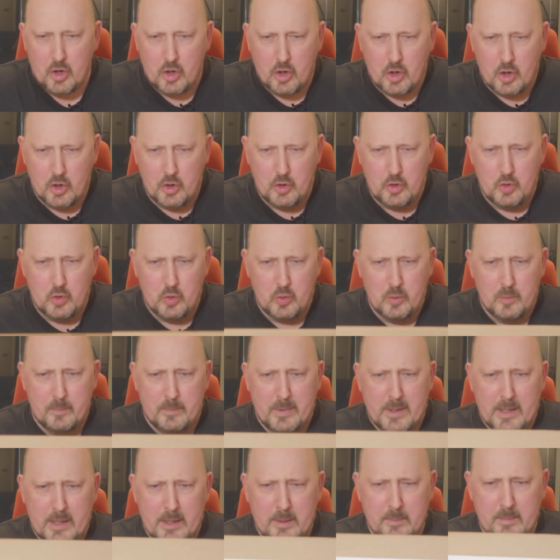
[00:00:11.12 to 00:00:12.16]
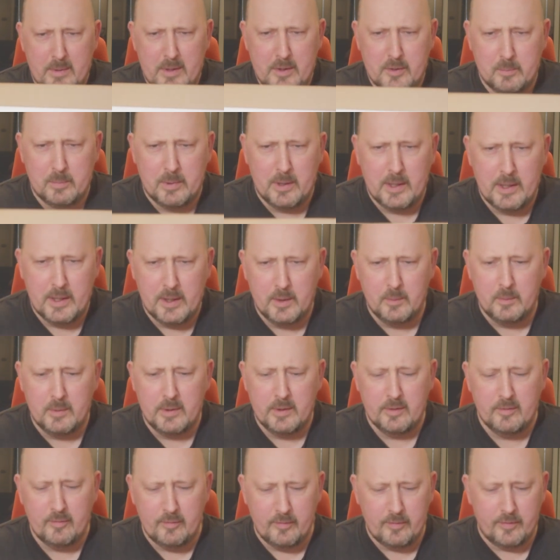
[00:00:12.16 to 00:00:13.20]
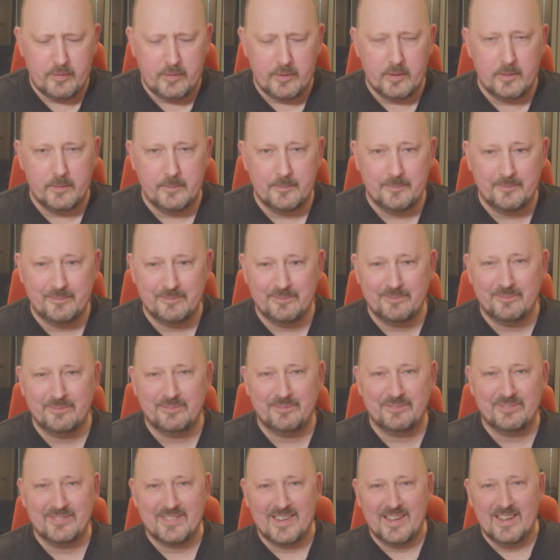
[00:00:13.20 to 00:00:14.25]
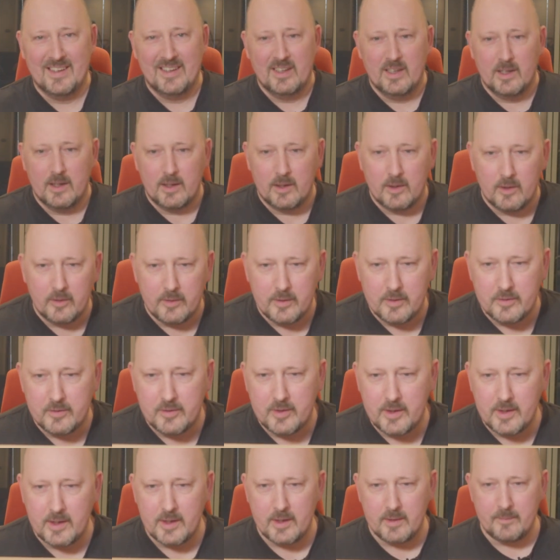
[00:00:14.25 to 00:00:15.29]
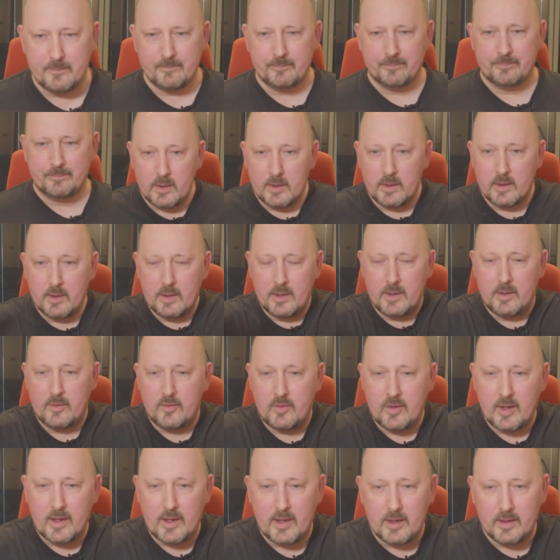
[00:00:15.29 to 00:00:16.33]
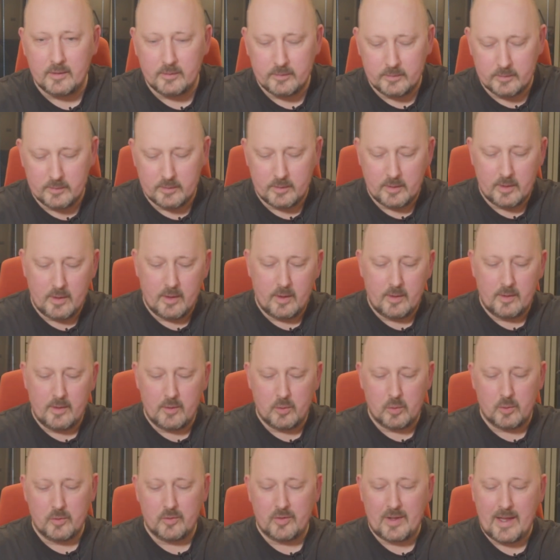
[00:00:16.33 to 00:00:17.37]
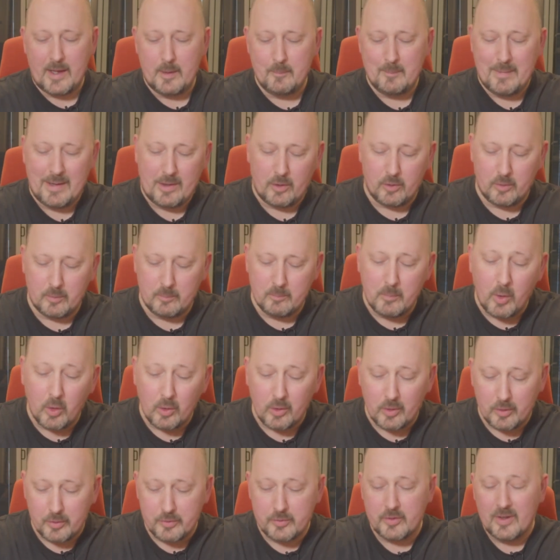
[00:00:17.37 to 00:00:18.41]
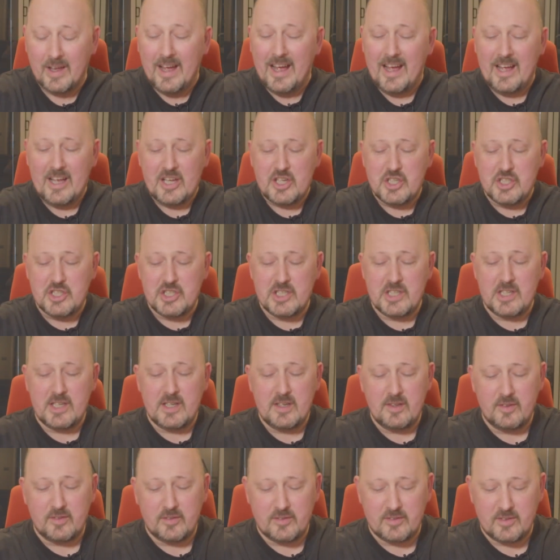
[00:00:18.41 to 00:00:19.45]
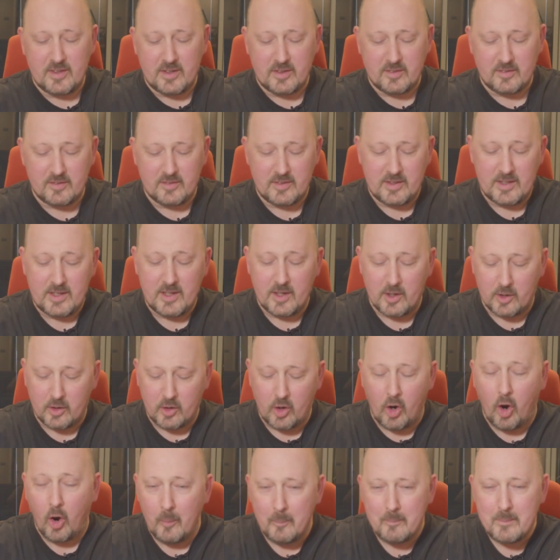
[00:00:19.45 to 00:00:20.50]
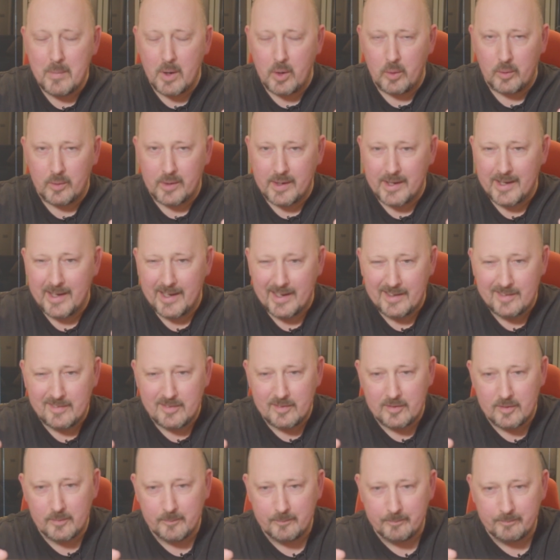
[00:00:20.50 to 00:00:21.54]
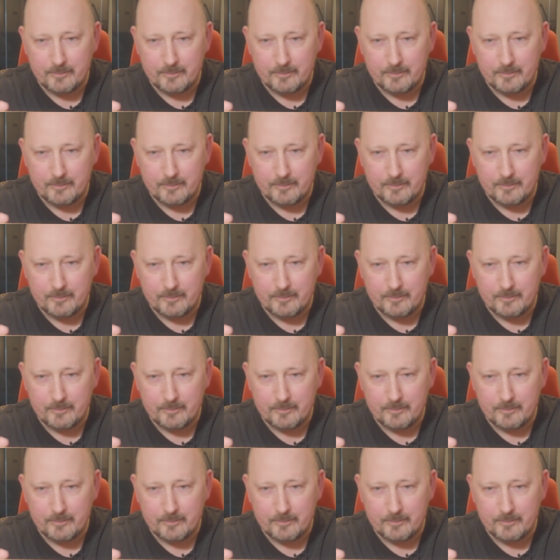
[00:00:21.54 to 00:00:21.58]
new baby to play with. Got this here. This one's a Molus G60 combo kit.